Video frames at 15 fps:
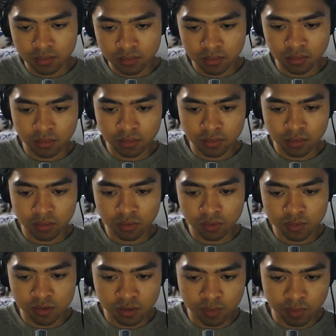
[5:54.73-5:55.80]
So let's go through
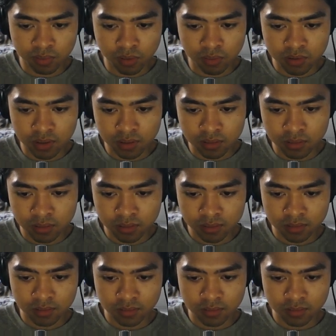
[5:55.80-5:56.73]
some approaches.